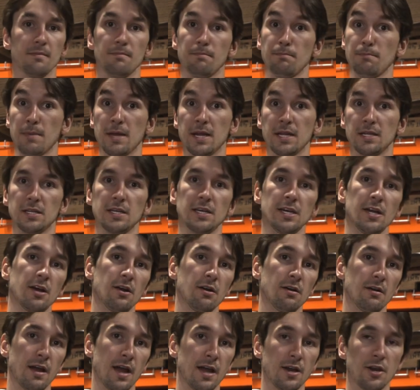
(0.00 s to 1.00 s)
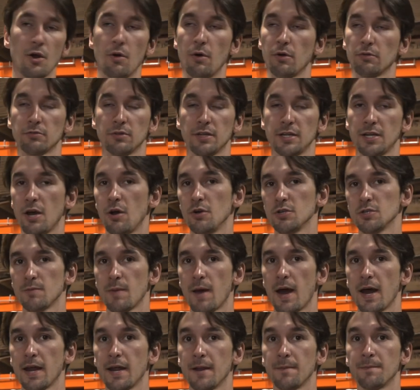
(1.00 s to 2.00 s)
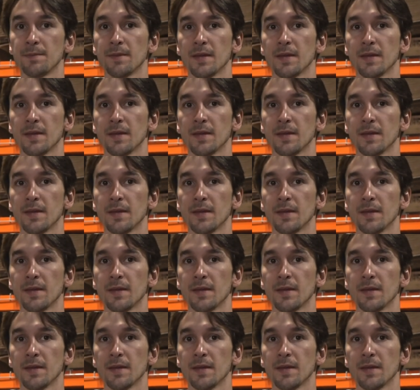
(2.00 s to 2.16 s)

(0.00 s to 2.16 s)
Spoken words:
mid-year and no one really knows about it.